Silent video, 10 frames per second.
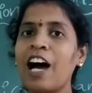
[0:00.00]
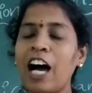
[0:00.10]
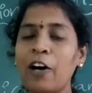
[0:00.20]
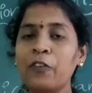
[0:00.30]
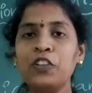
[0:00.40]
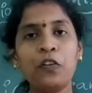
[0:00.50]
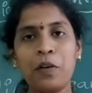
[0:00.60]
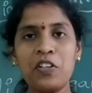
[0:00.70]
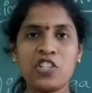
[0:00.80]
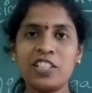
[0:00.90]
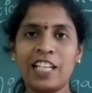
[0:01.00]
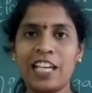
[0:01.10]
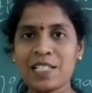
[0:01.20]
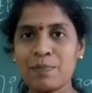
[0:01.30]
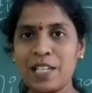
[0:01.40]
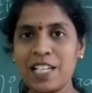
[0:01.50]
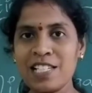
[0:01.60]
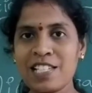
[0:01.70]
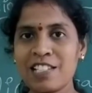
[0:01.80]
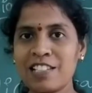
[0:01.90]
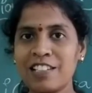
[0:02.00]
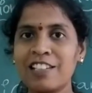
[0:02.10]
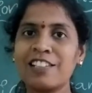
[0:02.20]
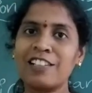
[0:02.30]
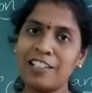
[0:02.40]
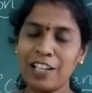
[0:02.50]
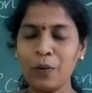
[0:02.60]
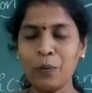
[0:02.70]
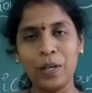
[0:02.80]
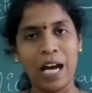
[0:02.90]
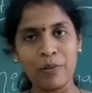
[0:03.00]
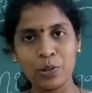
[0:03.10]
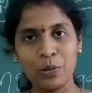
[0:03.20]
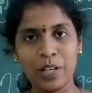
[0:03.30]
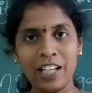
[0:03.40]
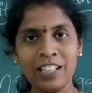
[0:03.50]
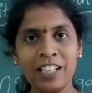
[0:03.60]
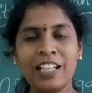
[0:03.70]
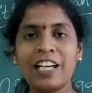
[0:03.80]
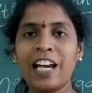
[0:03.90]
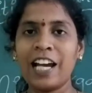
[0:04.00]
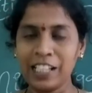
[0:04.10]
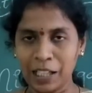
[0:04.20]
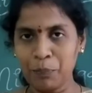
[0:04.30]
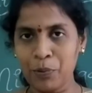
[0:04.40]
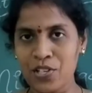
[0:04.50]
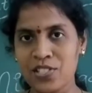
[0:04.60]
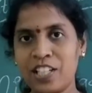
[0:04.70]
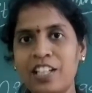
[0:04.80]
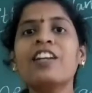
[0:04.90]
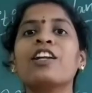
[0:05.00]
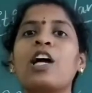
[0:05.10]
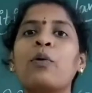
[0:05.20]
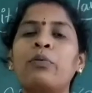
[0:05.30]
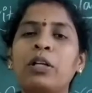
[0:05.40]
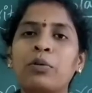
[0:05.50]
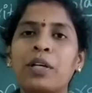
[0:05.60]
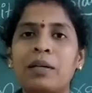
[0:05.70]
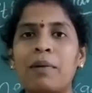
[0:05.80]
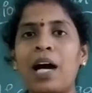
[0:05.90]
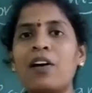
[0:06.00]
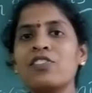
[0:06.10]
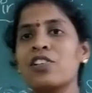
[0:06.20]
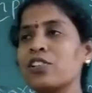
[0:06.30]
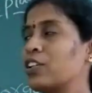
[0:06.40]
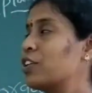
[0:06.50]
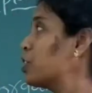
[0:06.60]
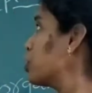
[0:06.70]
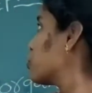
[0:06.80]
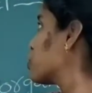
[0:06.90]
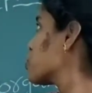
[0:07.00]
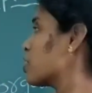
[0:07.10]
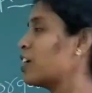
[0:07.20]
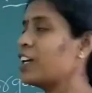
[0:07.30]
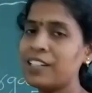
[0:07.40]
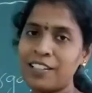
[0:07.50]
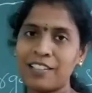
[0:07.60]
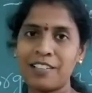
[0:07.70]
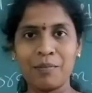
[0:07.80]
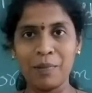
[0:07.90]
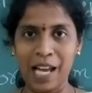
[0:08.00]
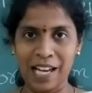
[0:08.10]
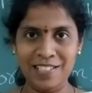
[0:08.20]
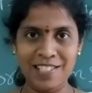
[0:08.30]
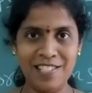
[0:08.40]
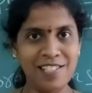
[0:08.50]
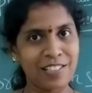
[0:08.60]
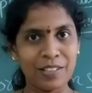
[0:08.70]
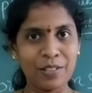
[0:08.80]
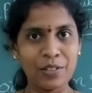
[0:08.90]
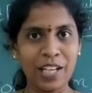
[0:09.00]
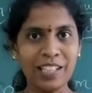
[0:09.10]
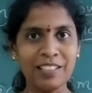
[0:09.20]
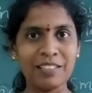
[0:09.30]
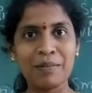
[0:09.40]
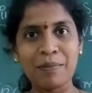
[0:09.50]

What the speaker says: how nutrition takes place? Now we have to look at, and at present now we will look at about nutrition in plants. Okay.